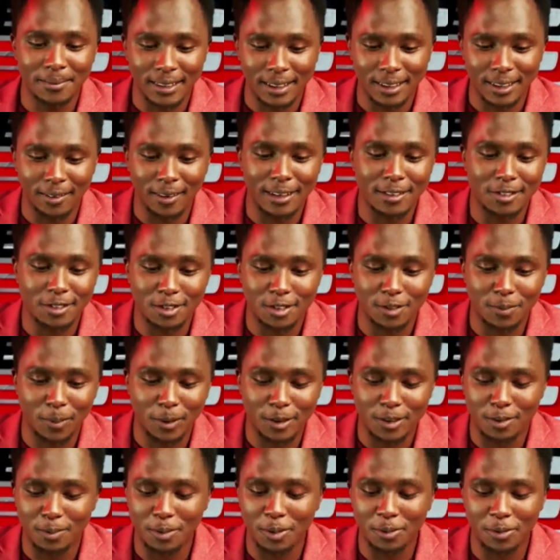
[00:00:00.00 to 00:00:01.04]
They're the ones
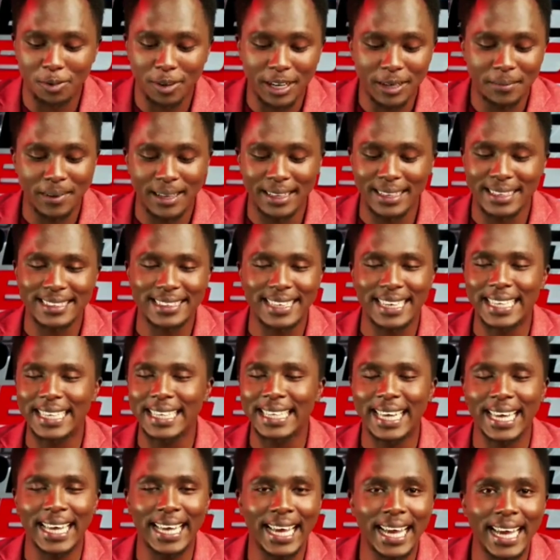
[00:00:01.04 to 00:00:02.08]
responsible for it. But they're saying,
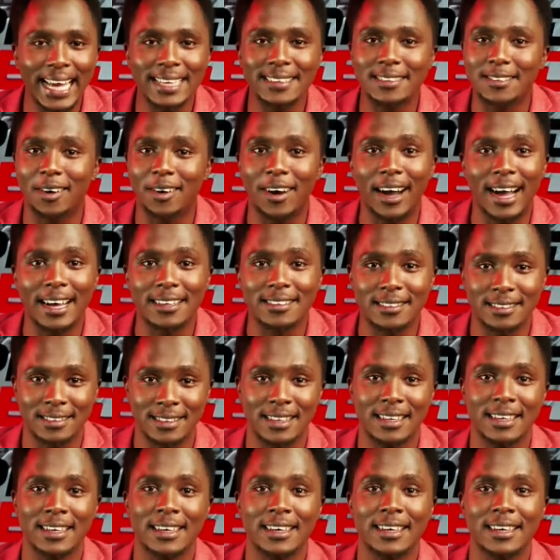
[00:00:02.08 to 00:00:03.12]
nah, it's not us.
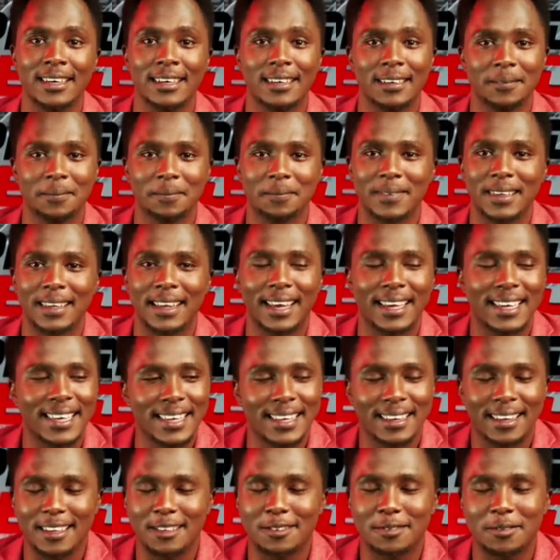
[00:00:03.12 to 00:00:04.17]
Like,
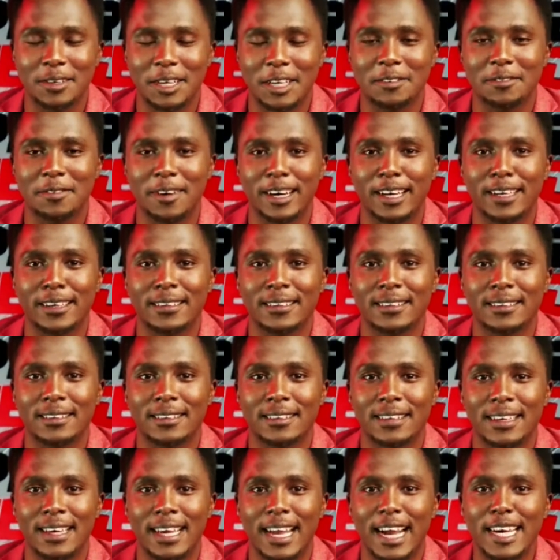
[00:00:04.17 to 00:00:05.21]
that's very funny.
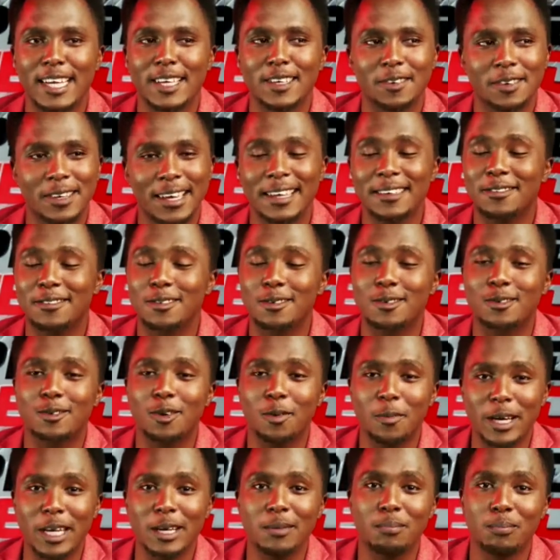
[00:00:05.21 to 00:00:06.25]
Yani, you get so
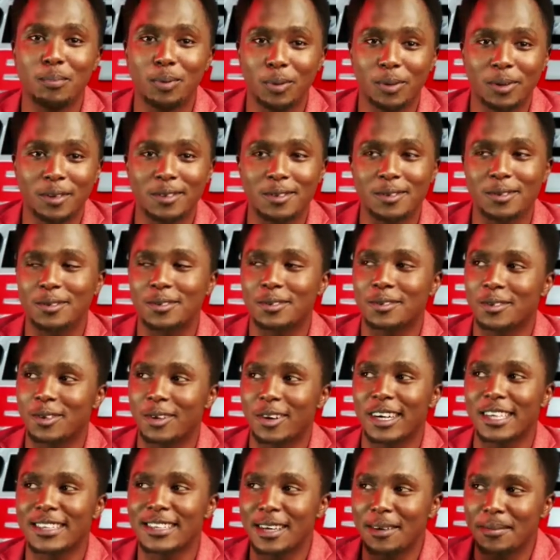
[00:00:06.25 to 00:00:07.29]
many books, you're
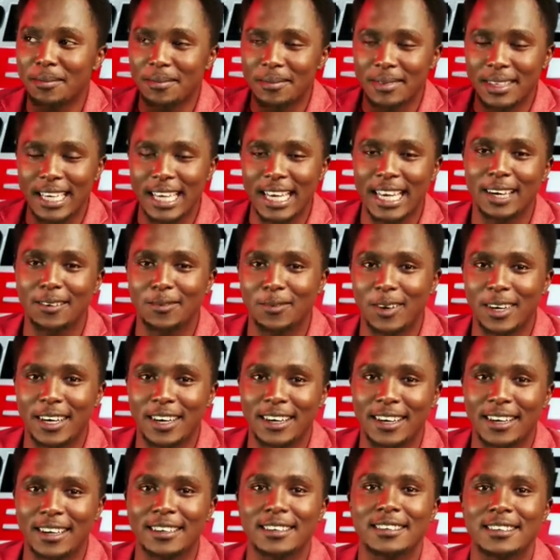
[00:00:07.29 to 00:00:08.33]
storing them in water
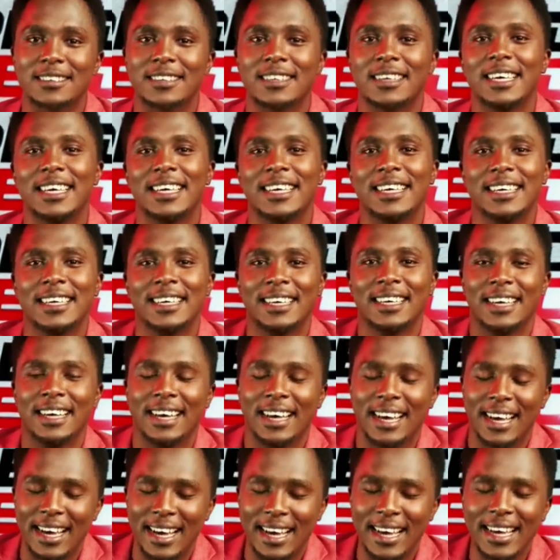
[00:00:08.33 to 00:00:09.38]
tanks.
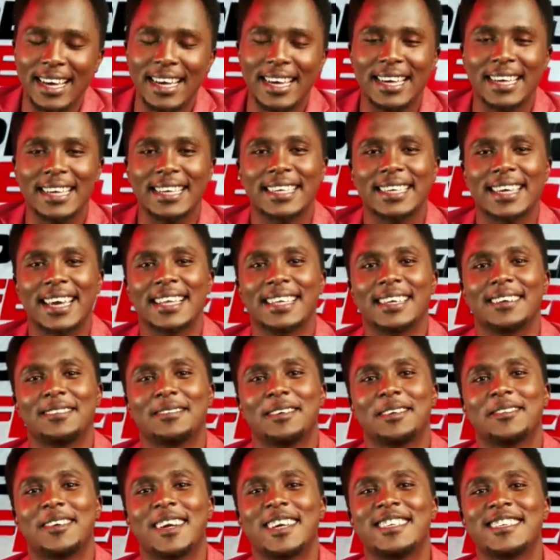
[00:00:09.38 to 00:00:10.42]
Hey, Kenya, my
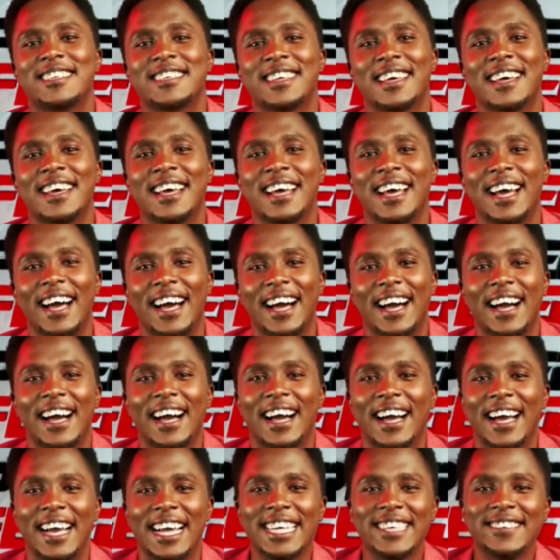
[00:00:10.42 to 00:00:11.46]
friend.
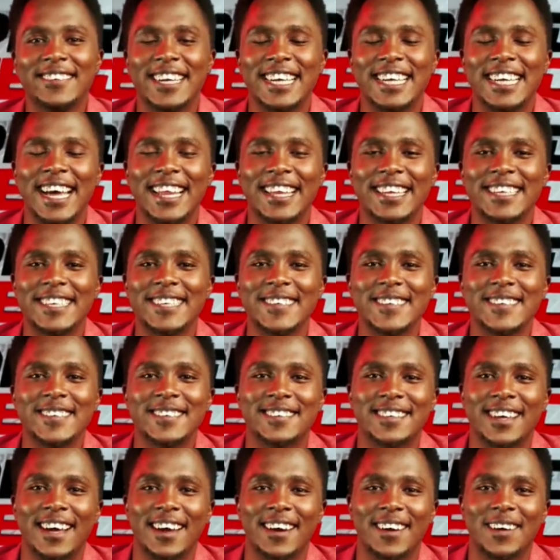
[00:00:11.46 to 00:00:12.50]
Anyway, in other
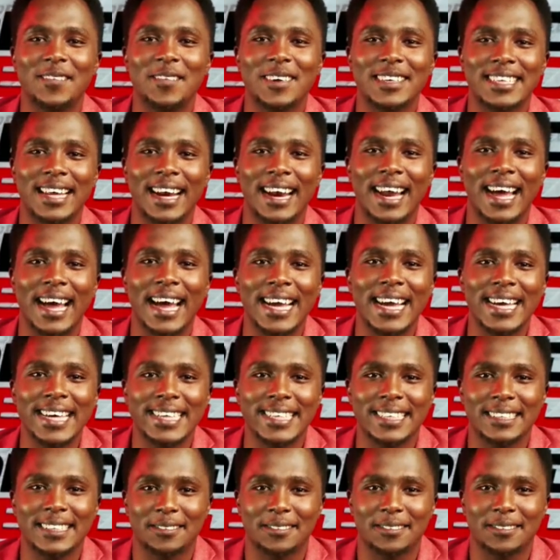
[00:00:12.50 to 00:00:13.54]
news, Robert Alai.